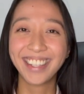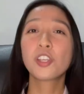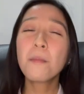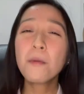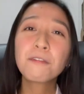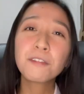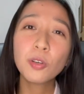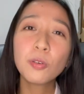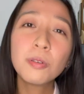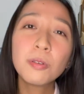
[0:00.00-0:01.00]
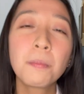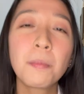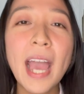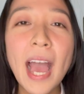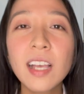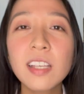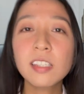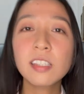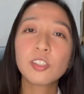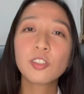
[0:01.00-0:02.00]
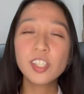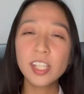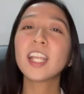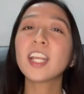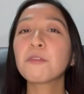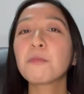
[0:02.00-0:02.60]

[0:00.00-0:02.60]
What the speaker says: Some of you may ask, Suzanne,